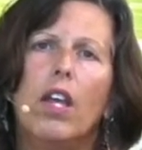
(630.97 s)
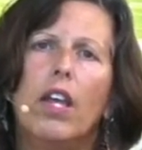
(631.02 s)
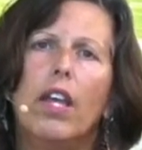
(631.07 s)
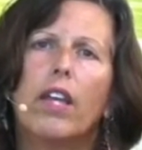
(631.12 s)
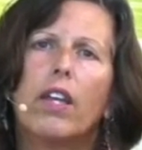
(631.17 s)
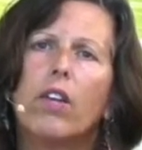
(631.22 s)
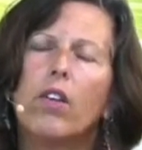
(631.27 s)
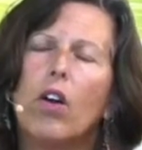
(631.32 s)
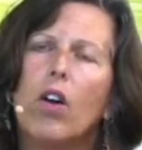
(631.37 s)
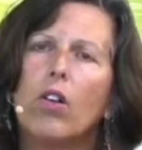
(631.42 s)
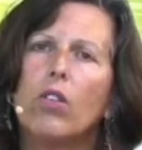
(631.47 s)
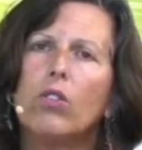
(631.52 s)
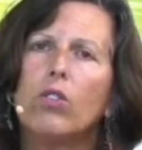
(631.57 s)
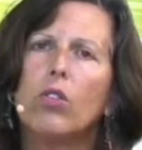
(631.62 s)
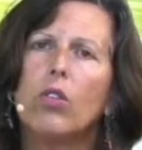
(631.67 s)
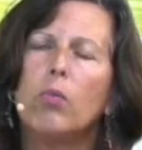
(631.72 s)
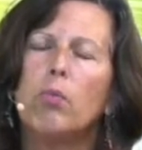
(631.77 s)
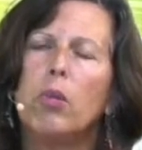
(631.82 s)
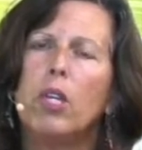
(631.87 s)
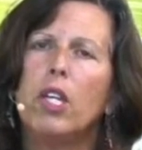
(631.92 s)
It can
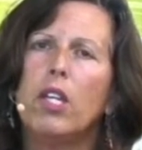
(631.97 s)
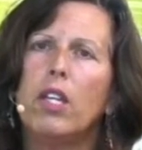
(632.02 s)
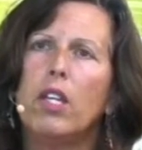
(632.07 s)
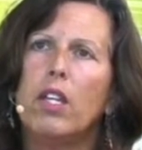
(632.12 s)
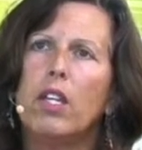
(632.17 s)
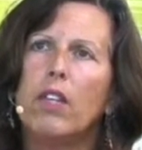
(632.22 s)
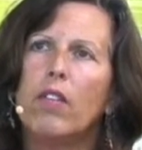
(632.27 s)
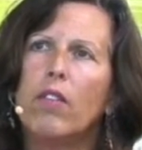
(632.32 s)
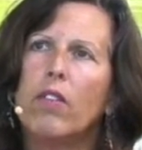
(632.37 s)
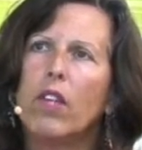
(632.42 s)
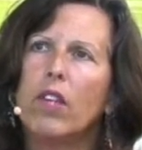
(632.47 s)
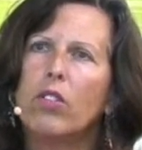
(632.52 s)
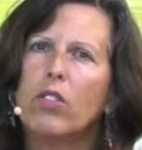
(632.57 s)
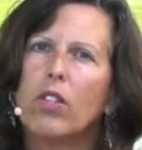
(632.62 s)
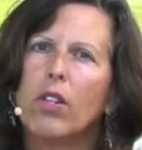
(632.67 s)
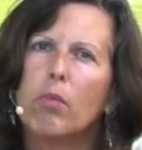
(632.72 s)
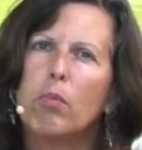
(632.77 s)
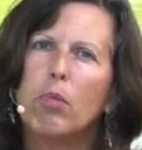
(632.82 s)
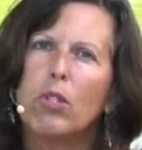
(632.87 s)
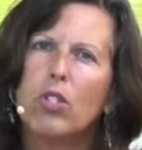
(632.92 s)
also be things
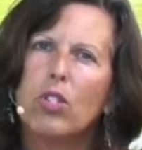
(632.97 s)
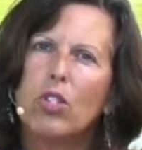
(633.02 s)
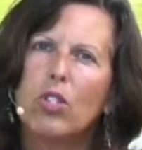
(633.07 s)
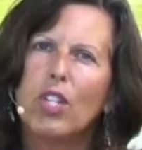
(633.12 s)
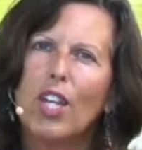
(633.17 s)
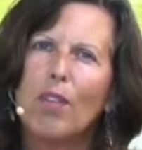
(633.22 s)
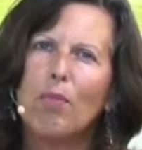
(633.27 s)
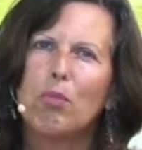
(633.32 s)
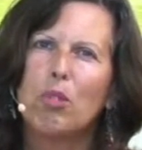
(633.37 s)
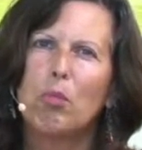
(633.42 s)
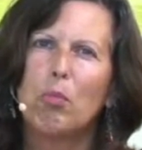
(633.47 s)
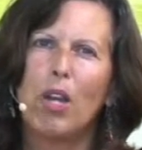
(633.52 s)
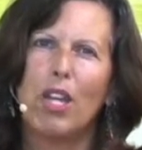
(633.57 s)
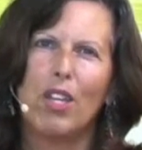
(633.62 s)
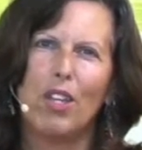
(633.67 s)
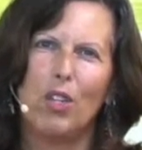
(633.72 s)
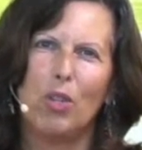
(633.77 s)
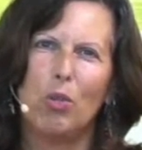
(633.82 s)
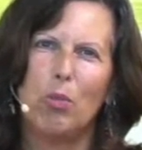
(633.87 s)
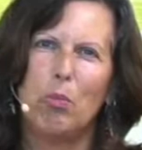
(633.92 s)
that have been shaped by
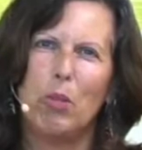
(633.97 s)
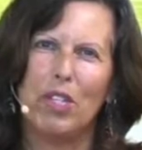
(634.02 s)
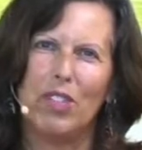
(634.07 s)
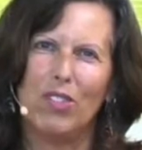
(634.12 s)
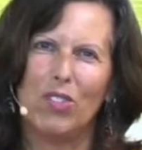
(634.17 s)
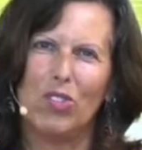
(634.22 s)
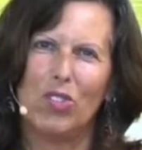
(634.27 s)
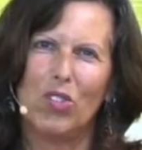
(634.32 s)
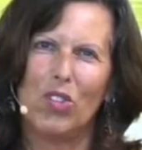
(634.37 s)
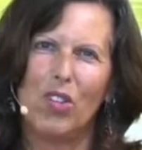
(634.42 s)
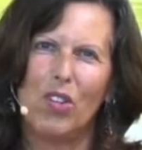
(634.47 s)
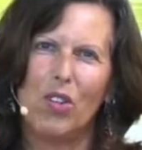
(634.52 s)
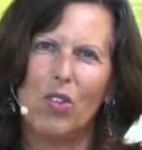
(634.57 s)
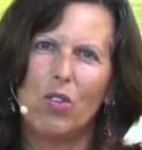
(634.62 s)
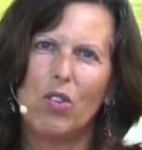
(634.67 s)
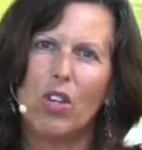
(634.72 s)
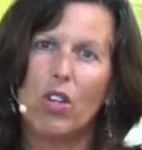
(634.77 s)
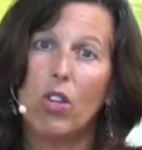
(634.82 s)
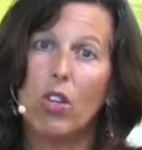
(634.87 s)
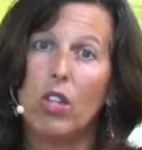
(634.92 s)
humans, you
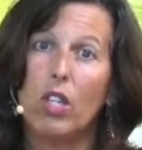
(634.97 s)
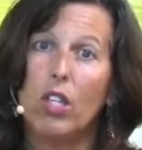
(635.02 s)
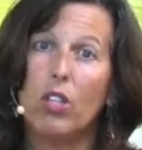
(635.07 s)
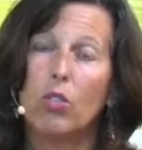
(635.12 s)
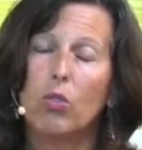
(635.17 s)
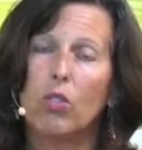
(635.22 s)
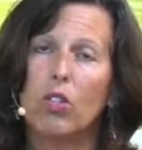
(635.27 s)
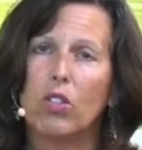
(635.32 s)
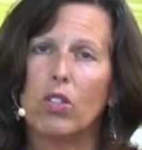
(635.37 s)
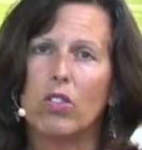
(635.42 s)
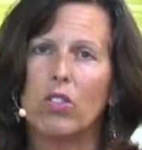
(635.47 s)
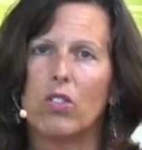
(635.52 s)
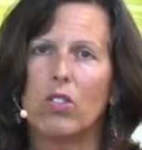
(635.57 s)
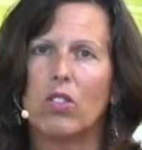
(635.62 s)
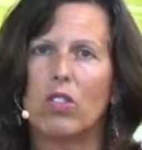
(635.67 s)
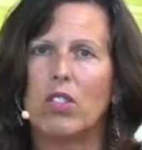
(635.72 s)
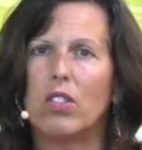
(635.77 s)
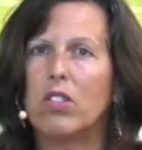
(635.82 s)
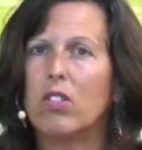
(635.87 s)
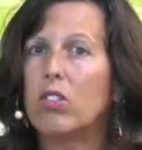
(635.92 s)
know,
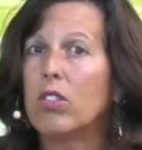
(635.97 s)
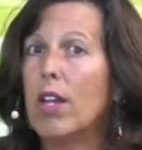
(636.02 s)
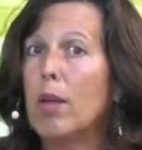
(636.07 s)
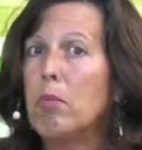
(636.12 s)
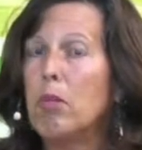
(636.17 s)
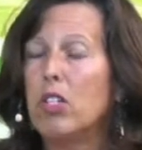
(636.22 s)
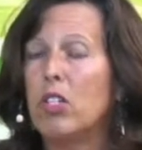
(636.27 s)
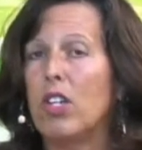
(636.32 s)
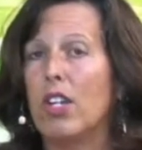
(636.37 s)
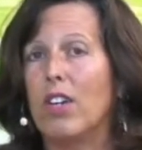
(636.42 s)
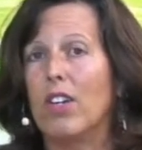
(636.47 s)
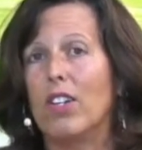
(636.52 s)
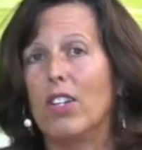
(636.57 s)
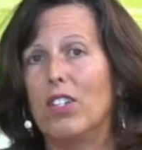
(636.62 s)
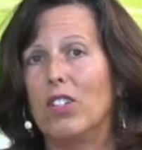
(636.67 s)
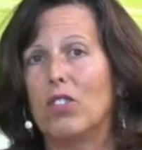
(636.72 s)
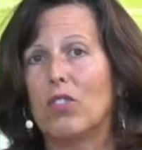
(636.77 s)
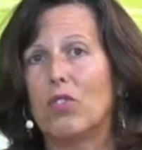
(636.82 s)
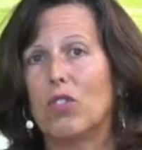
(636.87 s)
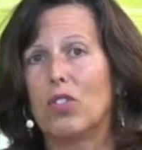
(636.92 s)
cathedrals and
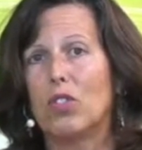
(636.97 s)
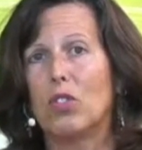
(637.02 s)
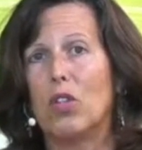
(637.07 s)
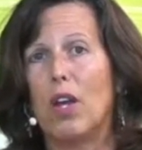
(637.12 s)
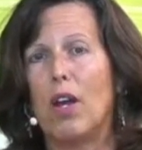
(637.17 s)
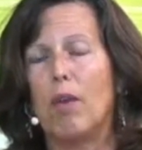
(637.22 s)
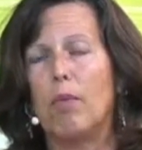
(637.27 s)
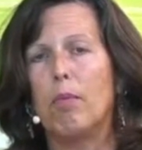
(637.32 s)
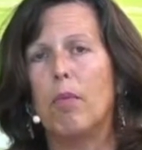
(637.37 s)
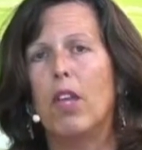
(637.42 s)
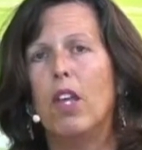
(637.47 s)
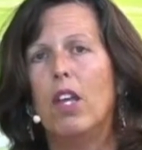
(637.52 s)
cemeteries for some.